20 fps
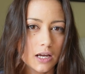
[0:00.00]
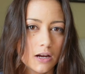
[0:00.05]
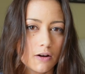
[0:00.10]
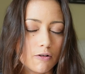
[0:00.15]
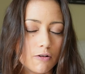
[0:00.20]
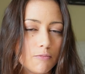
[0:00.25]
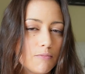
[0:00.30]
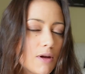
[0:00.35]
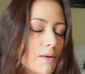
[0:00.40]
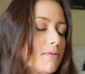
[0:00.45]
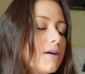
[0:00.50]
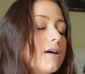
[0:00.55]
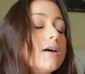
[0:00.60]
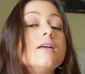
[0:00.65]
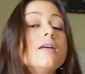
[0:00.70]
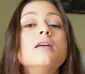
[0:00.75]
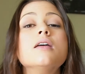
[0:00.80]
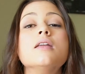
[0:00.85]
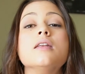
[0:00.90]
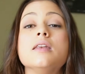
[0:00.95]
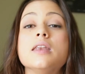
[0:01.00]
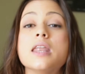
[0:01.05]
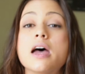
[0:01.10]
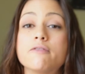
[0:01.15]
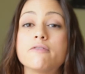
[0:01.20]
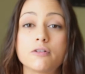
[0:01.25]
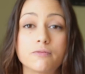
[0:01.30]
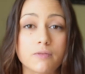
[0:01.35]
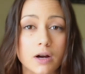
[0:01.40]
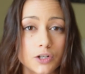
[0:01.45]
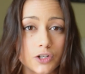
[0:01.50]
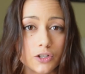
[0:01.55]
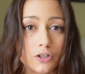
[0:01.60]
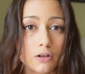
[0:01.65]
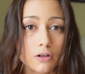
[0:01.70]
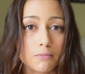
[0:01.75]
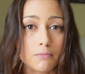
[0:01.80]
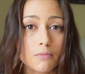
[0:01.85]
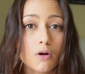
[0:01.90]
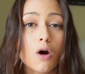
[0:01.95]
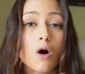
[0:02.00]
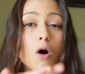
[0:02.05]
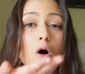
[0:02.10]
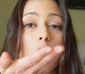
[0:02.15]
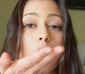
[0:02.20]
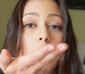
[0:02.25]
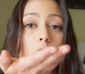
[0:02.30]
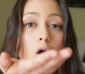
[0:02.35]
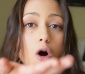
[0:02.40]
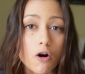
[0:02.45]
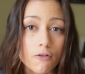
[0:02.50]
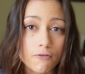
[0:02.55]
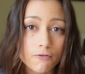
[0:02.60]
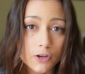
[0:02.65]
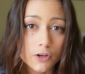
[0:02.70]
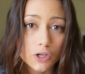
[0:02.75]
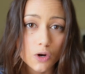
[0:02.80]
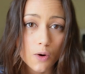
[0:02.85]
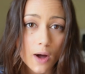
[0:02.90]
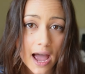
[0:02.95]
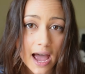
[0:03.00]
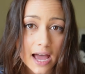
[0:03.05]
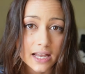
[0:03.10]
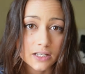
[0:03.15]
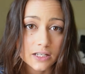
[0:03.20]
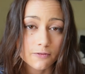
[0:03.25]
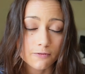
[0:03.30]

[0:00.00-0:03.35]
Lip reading: Remember, never rush them. Offer your hand in